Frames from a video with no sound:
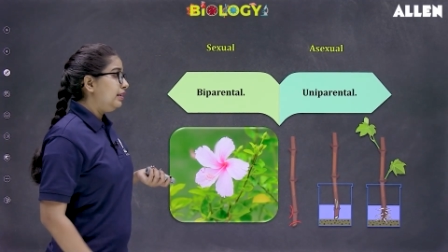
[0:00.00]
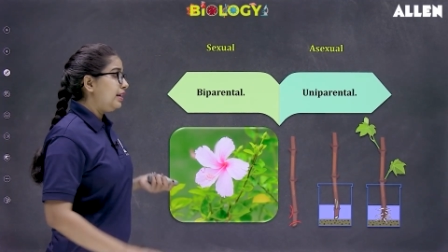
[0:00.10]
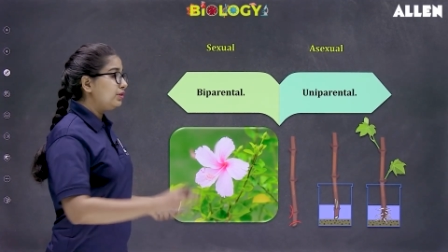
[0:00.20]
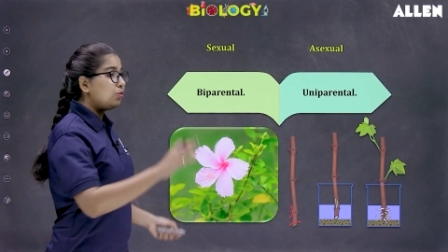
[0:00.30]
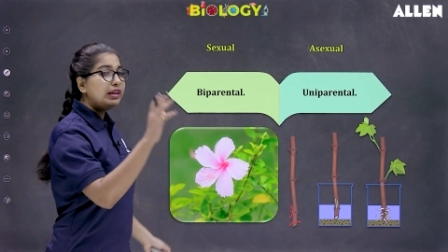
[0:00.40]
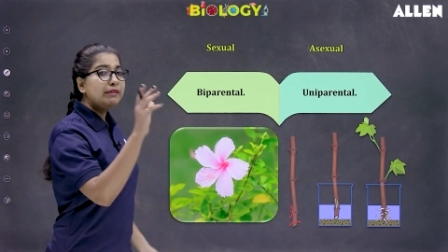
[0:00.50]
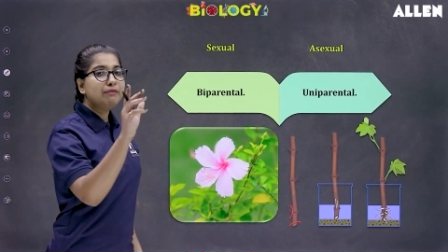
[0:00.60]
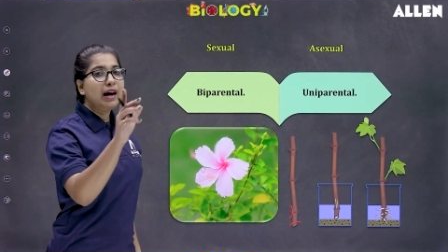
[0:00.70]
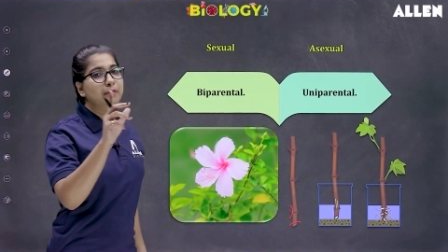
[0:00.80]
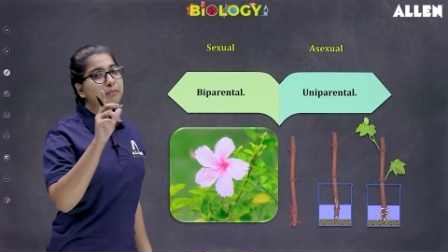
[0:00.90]
There is only
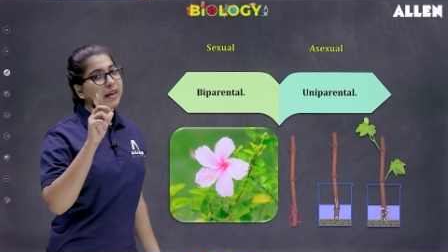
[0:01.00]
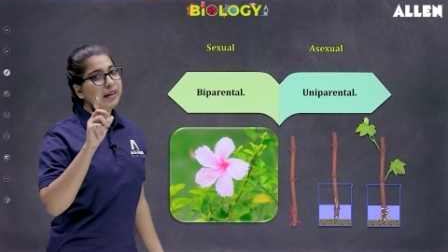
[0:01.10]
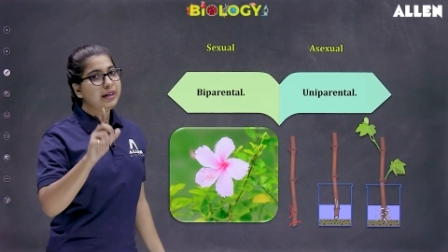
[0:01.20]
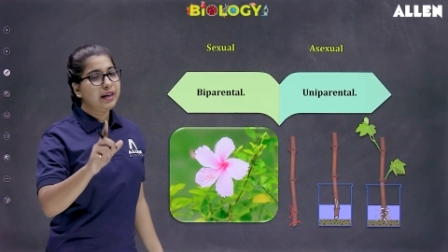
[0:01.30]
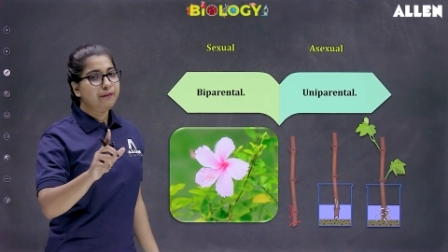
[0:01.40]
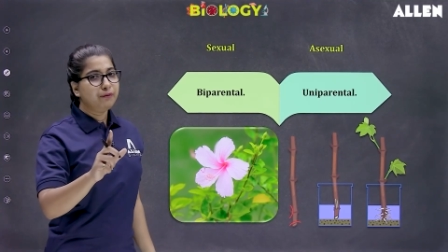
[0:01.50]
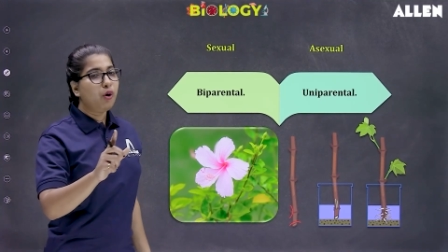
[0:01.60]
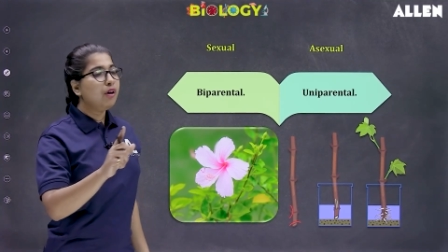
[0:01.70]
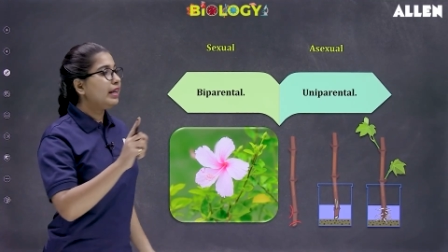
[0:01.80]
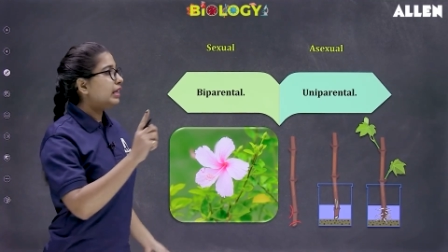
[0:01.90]
one parent
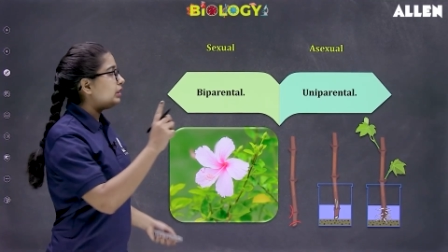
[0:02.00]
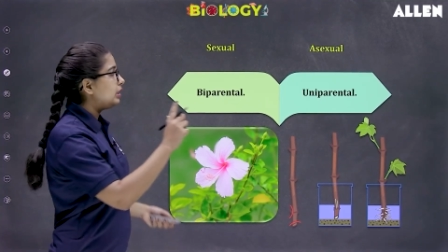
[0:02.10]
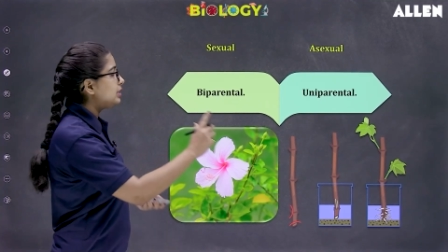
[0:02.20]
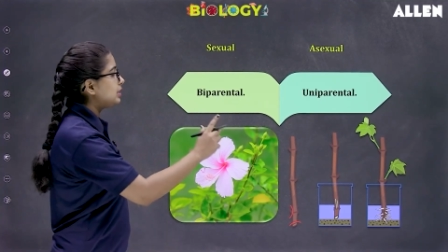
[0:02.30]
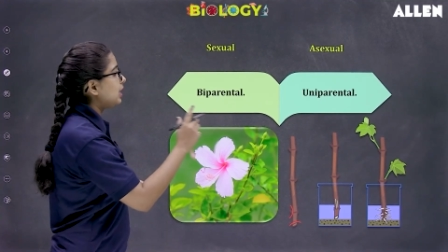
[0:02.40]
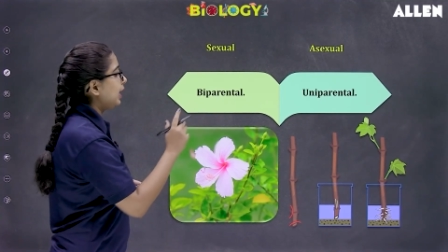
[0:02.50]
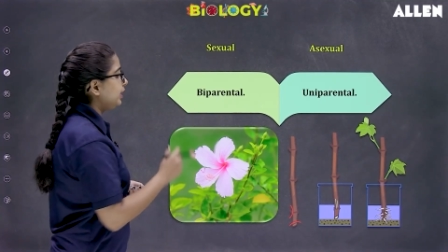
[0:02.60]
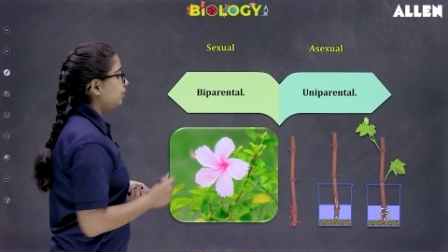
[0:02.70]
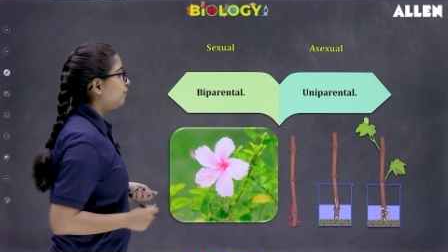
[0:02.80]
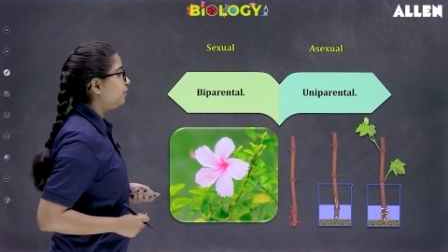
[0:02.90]
involved in this
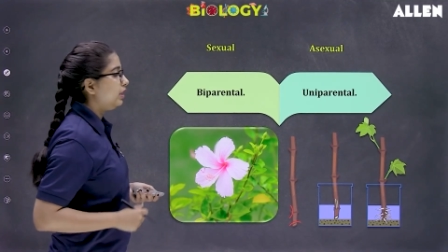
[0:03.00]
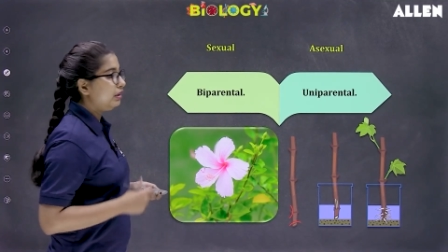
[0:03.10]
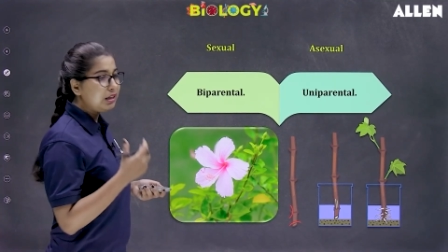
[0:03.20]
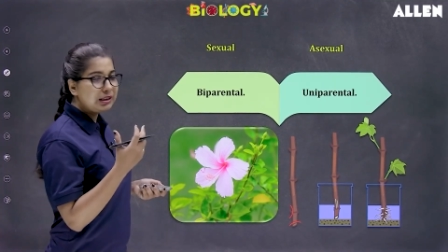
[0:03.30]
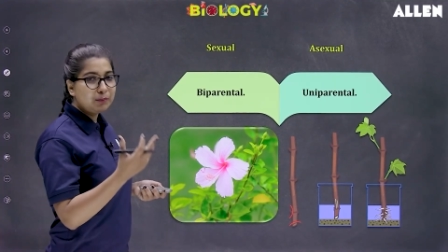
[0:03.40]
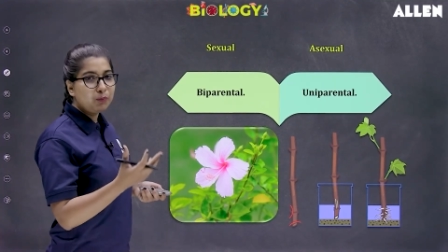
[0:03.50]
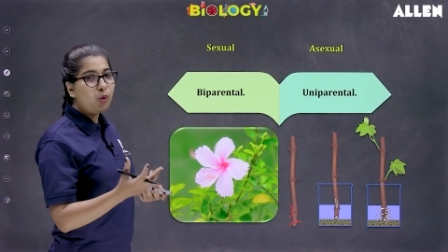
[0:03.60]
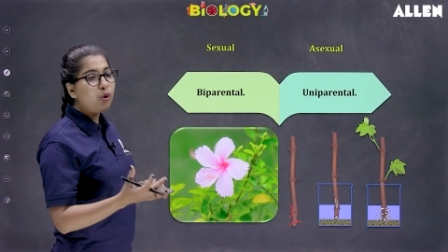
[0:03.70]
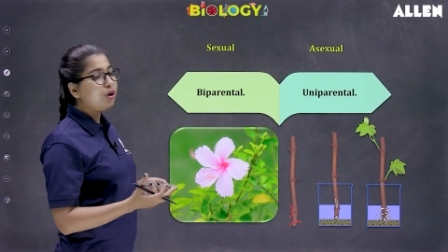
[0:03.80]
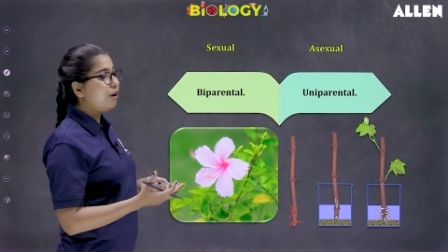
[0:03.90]
kind of, in this
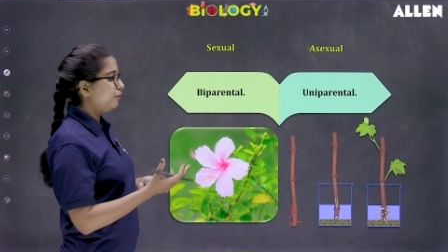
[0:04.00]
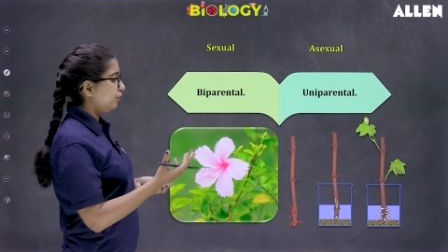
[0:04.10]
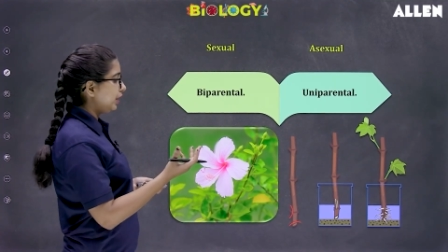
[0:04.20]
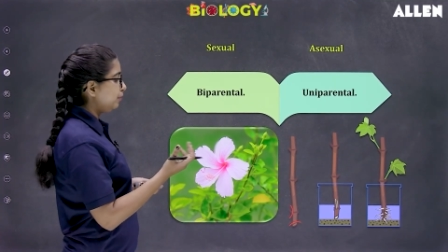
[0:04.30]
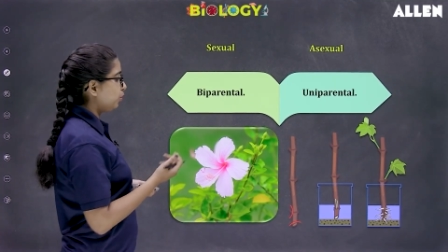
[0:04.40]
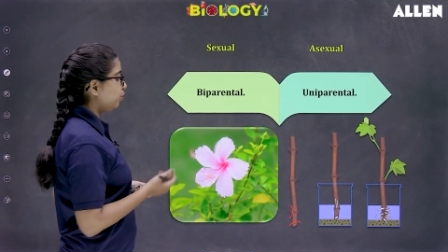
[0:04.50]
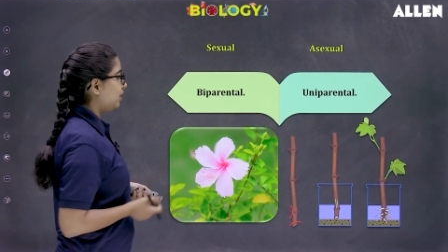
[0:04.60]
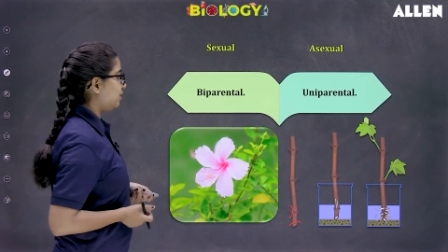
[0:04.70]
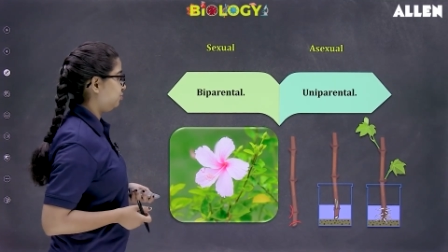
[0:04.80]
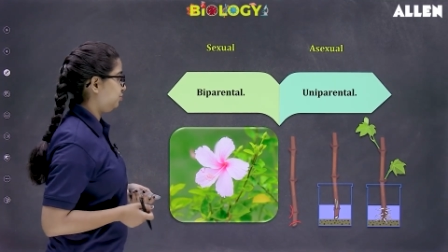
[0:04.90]
mode of
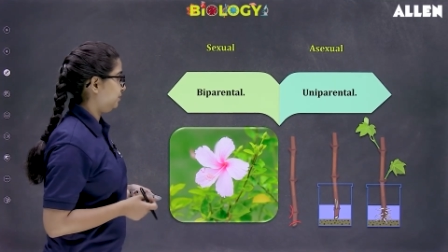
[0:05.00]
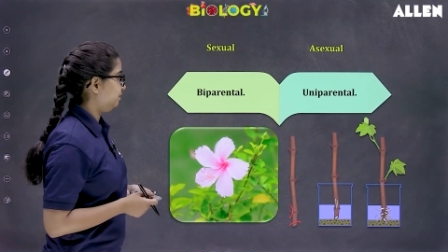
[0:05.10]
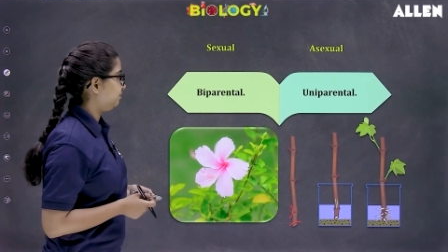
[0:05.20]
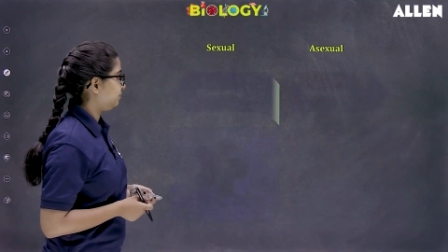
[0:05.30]
reproduction.